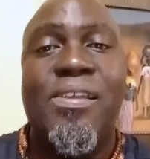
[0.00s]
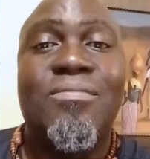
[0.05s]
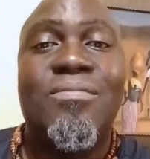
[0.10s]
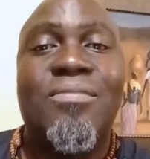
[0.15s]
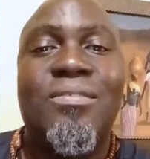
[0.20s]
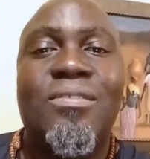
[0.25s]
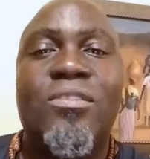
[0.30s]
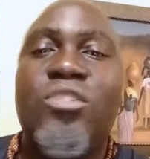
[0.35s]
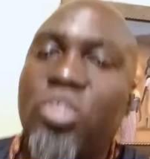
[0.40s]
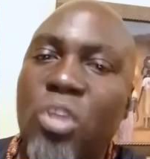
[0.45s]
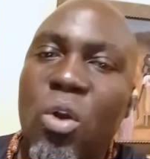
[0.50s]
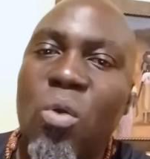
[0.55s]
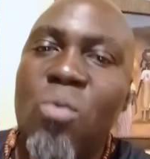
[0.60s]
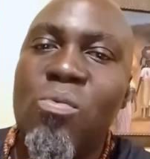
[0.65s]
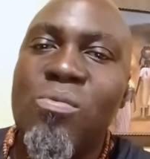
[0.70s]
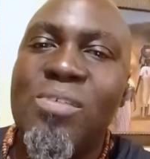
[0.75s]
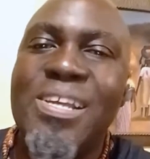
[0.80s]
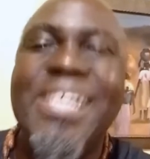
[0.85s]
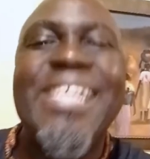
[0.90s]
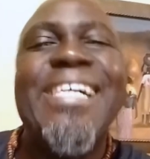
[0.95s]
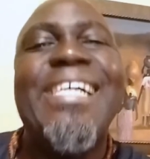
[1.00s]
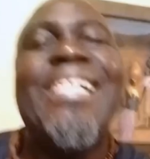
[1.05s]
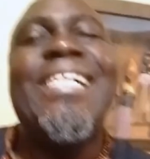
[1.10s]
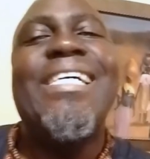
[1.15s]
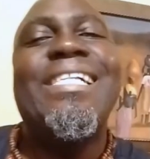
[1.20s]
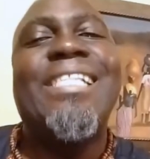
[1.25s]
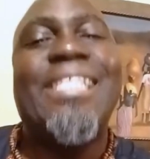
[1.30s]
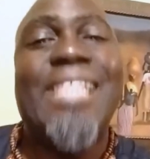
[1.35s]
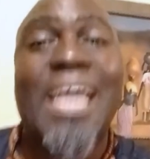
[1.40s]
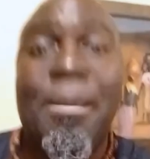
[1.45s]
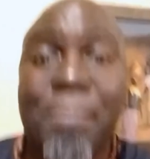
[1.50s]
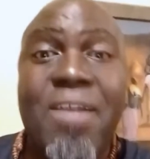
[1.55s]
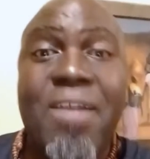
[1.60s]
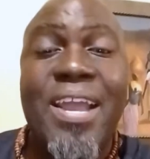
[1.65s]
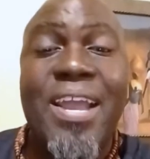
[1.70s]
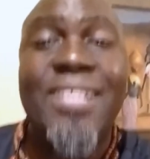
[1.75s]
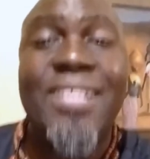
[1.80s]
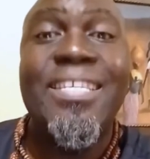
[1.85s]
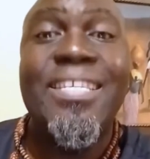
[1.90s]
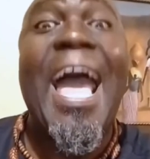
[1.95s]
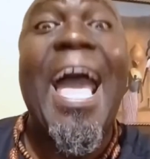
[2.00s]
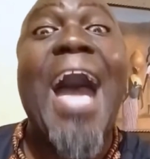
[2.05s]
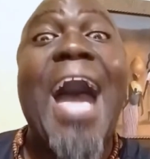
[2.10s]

So the Americans are